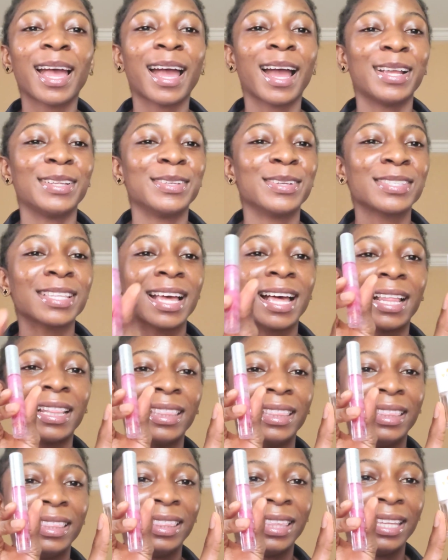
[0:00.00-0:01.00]
I just
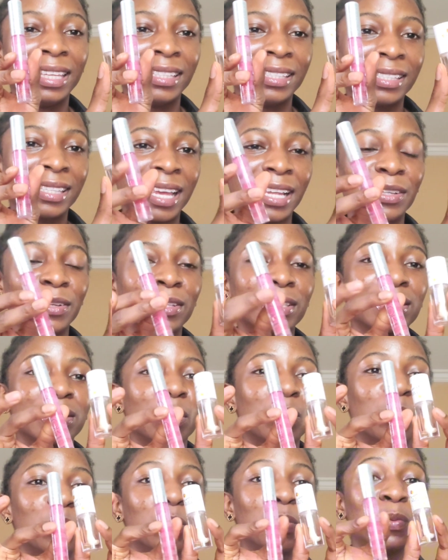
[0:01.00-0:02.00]
add this. I just
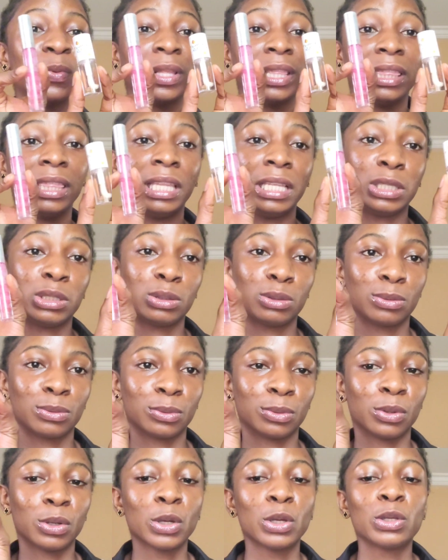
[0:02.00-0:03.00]
go with this
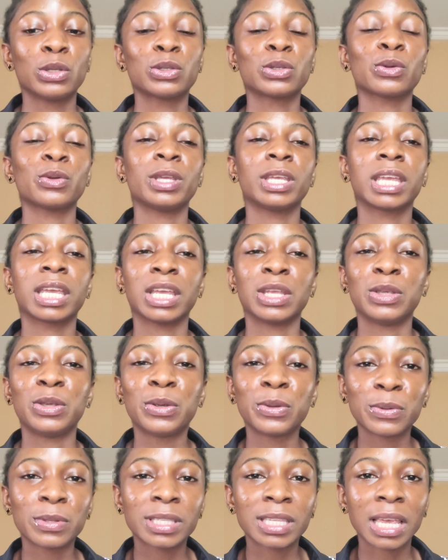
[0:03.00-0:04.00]
too. So you can
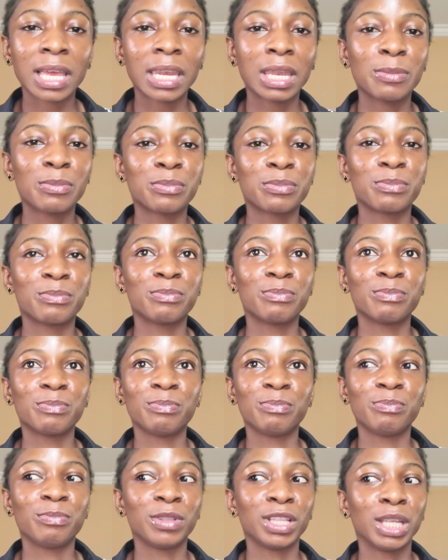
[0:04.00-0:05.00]
use any
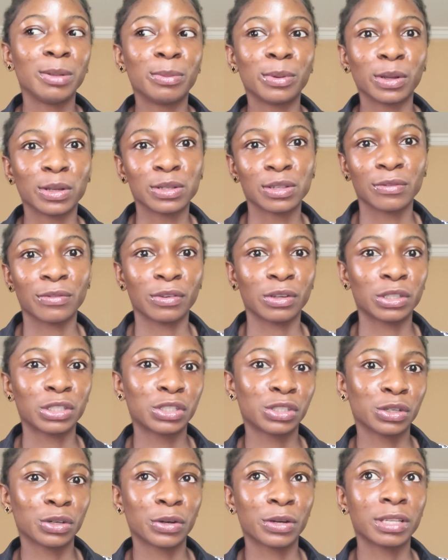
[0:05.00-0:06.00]
lip gloss of your
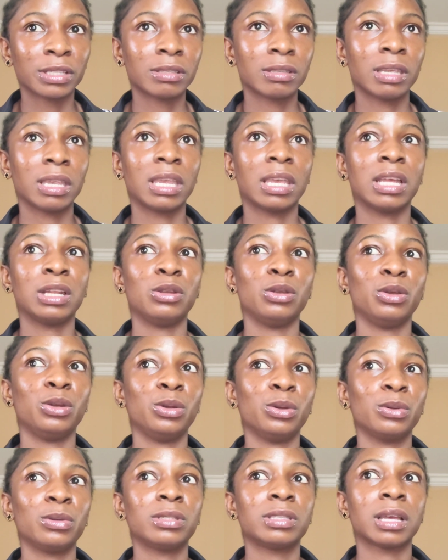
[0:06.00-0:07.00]
choice. You can
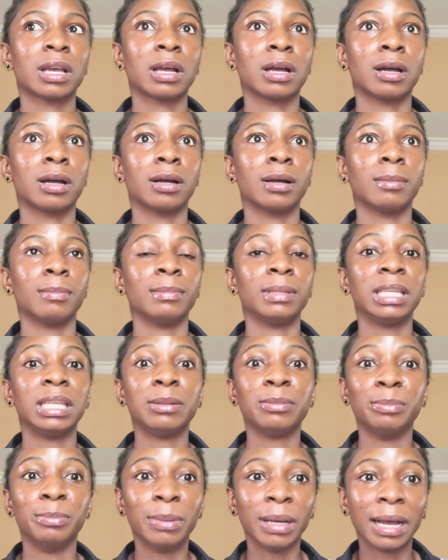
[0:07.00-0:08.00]
use
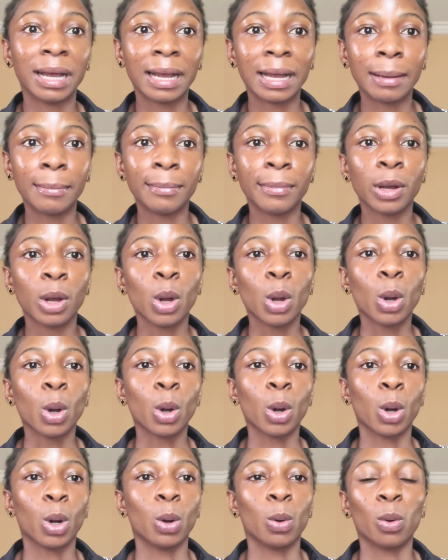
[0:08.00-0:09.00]
lip balm
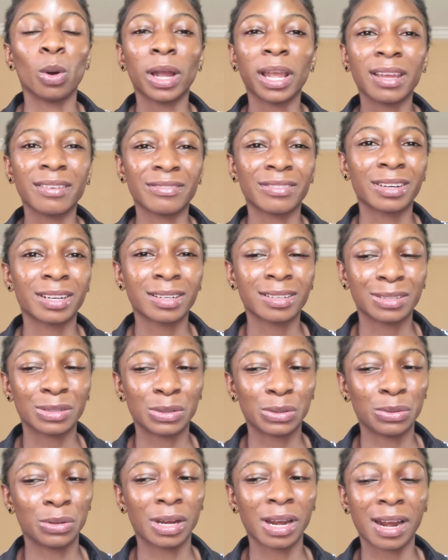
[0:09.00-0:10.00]
or whatever
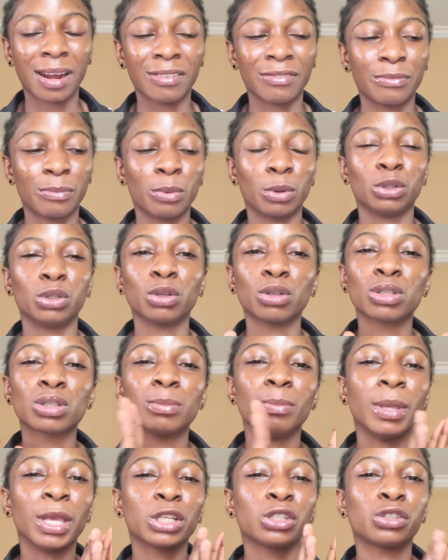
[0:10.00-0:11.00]
you have, but just
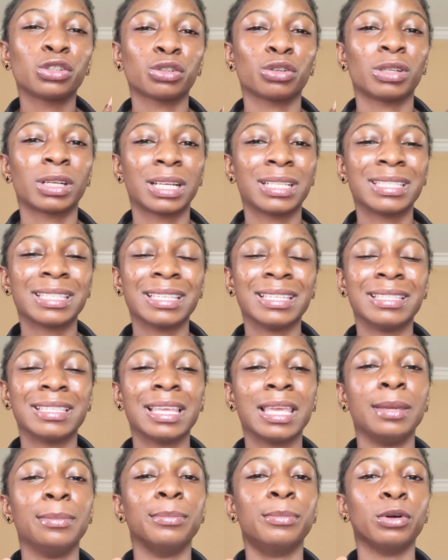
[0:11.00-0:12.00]
make sure that it's
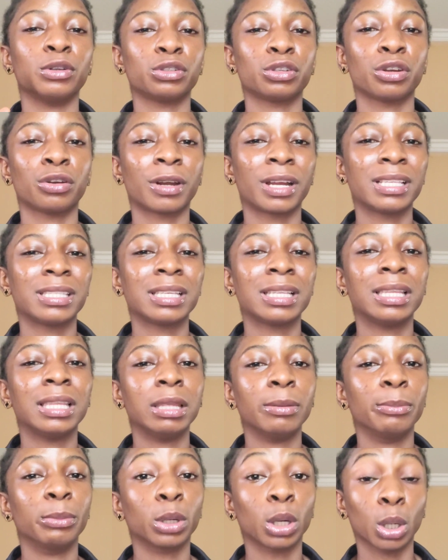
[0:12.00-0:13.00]
a moisturizing
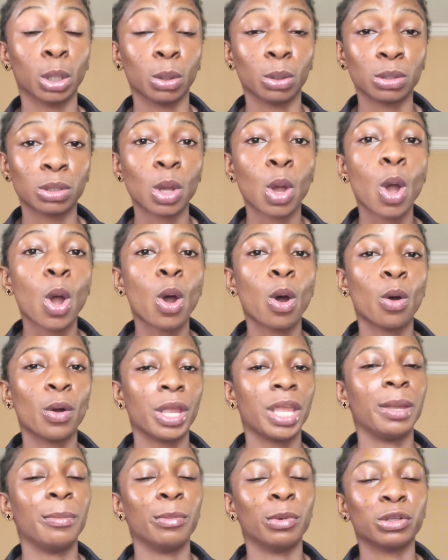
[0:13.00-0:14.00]
lip gloss or a
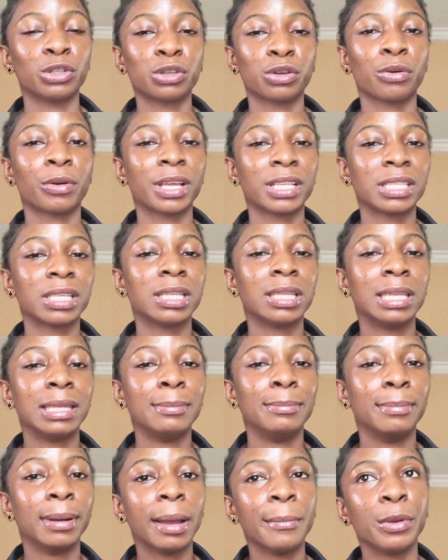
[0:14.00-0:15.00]
moisturizing
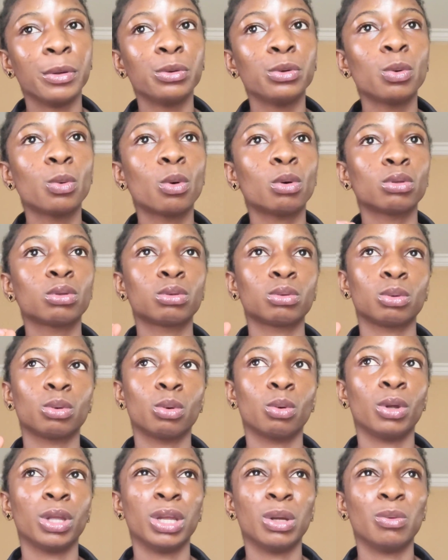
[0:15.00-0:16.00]
lip balm. You don't want to
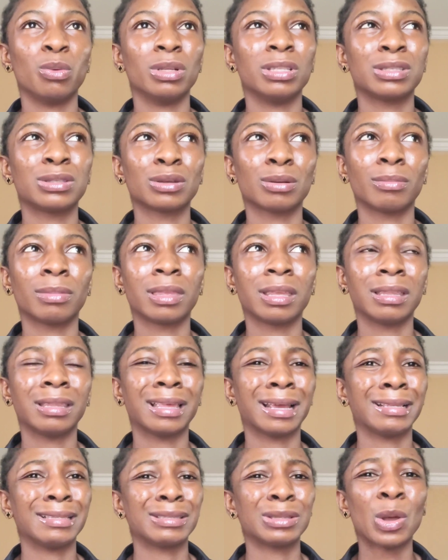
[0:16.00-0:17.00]
go in with something
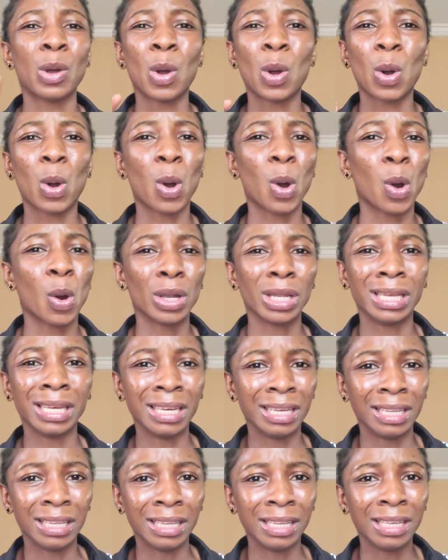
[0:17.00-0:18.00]
that is
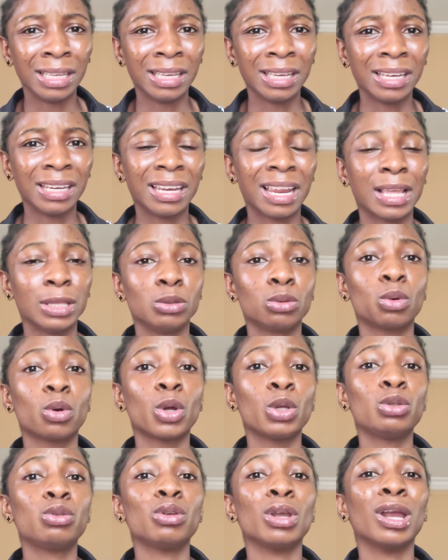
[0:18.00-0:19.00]
oily, that is
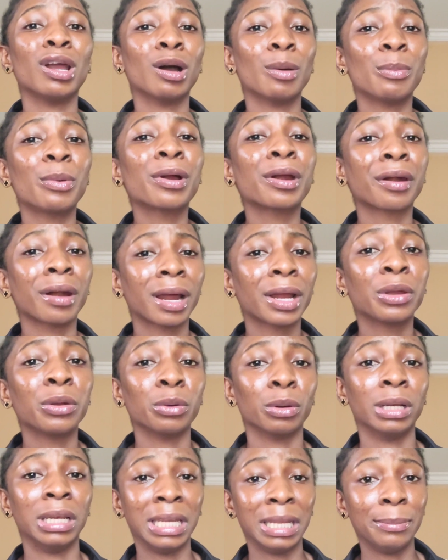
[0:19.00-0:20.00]
going to help crack
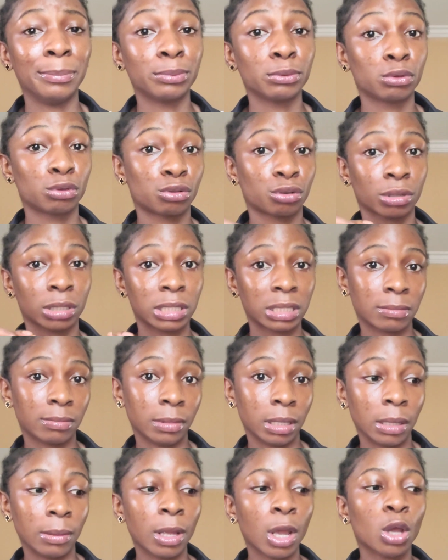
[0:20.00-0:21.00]
your lip. Trust
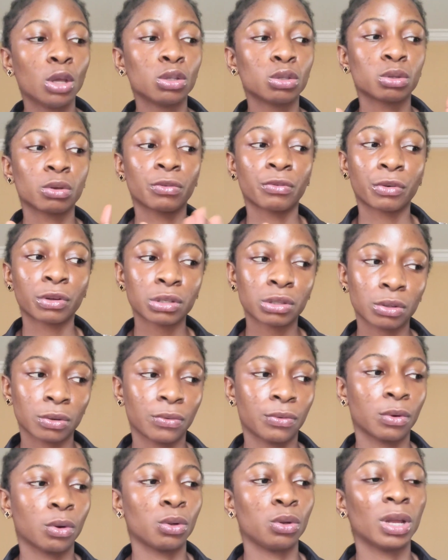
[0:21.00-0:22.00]
me. So first
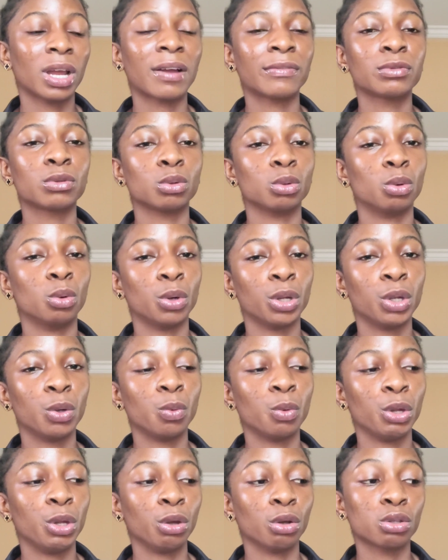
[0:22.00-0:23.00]
of all, you have to go in
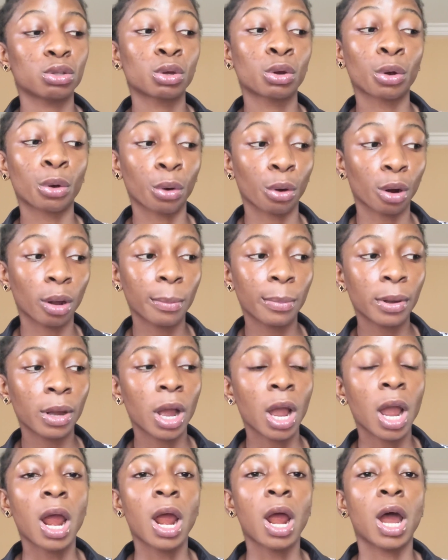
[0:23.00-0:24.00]
with your scrub.
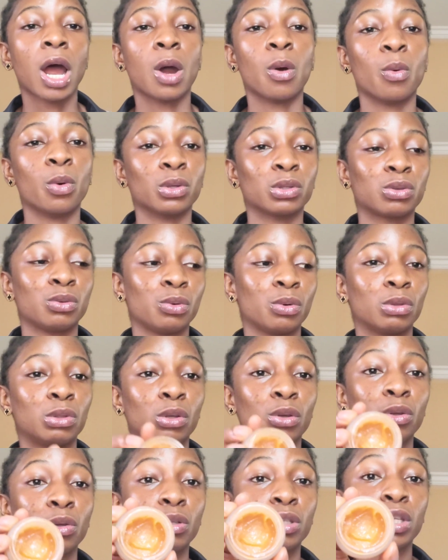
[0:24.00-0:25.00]
And once you are
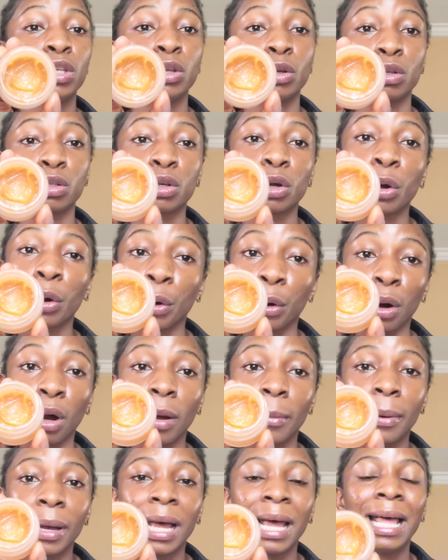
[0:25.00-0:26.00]
done using your
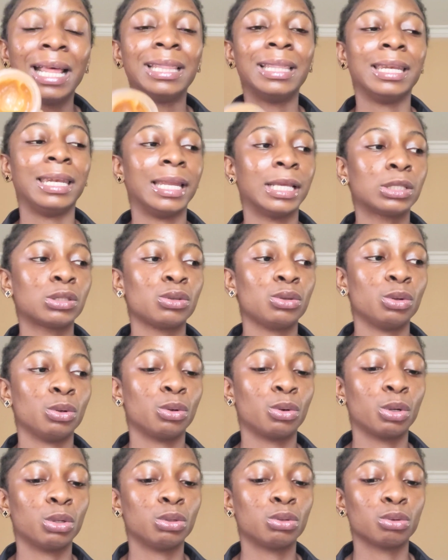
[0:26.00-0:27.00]
scrub, the next thing you're
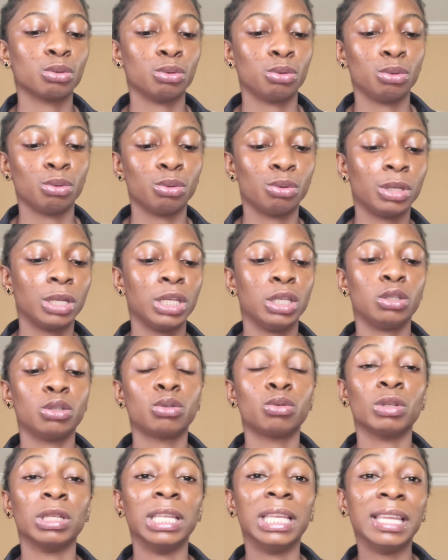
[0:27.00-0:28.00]
going to do is
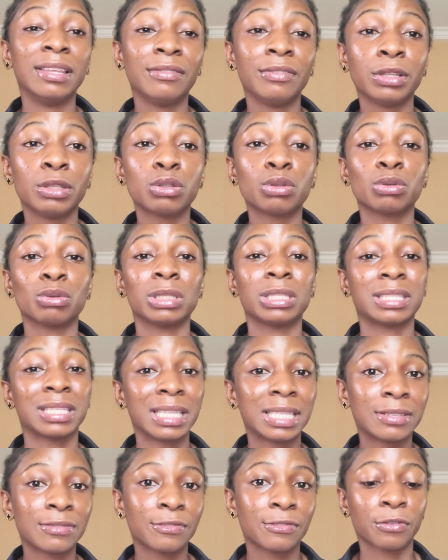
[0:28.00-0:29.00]
to leave it to
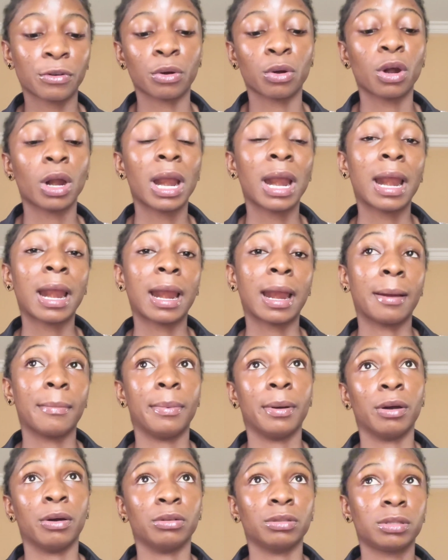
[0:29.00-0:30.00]
sit for
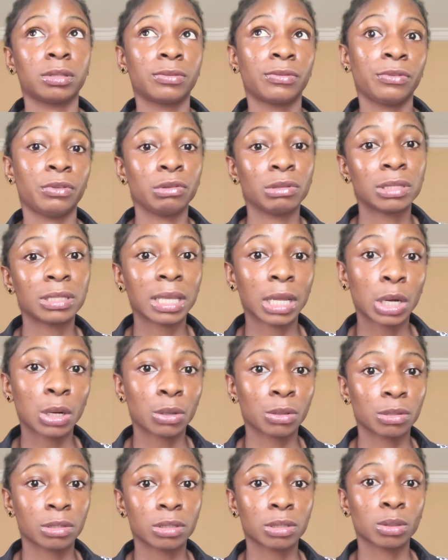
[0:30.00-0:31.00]
about a few
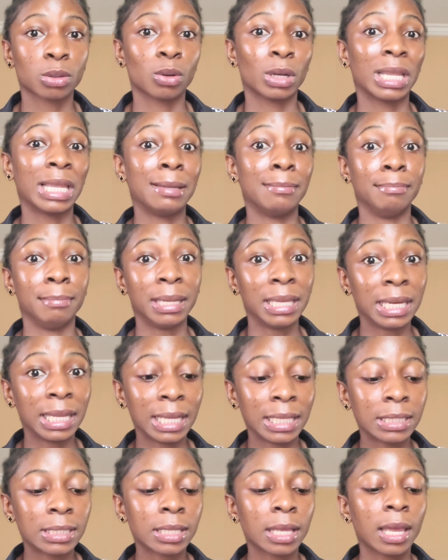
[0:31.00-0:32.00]
seconds or a
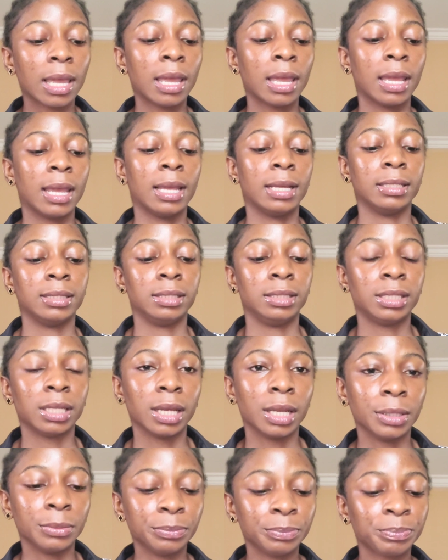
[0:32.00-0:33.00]
minute, and
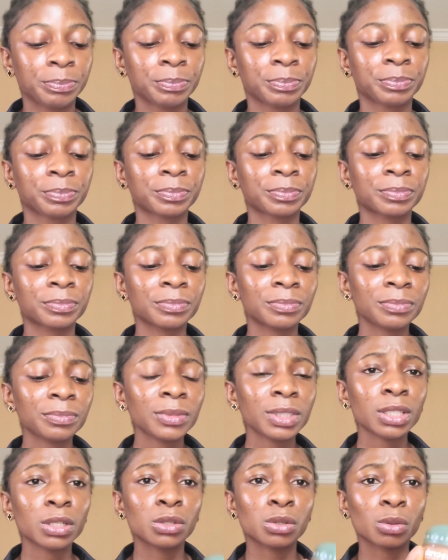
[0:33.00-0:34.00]
then
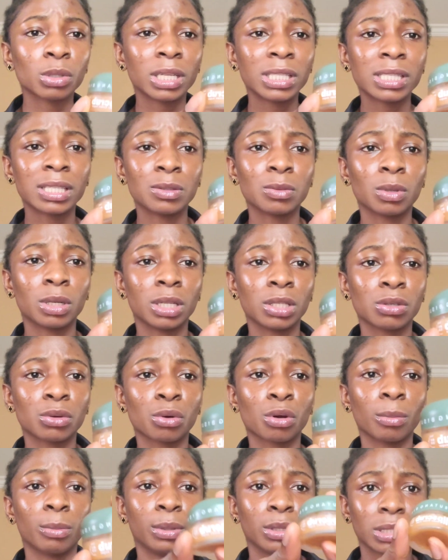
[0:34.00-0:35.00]
so this is what the
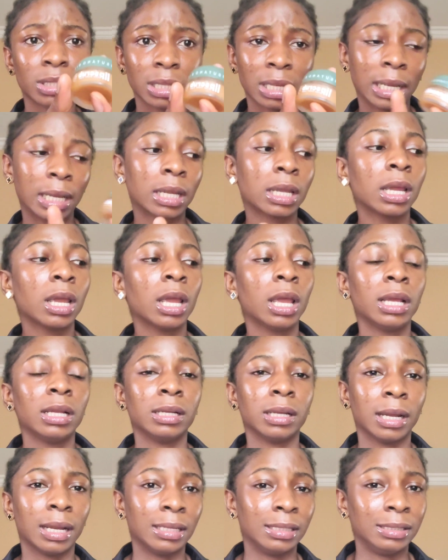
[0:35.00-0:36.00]
scrub is like,
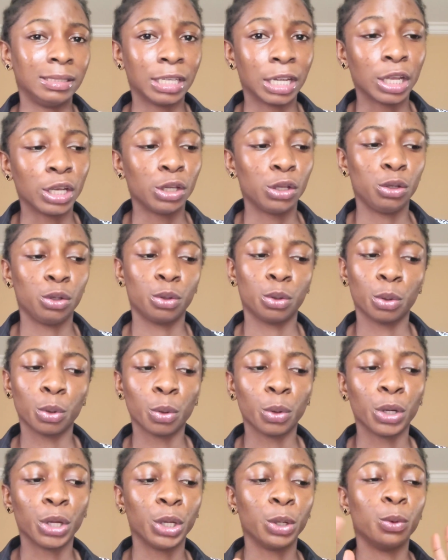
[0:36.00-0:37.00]
and then you
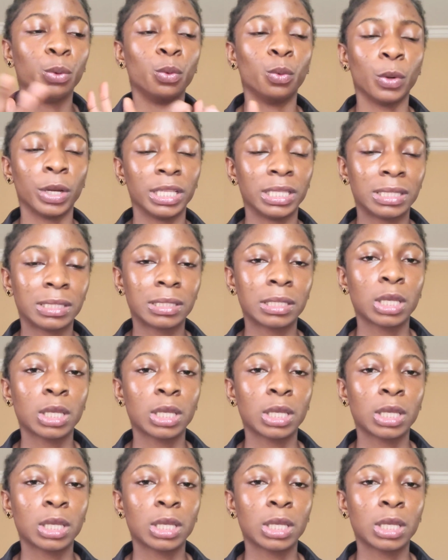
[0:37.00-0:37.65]
go in with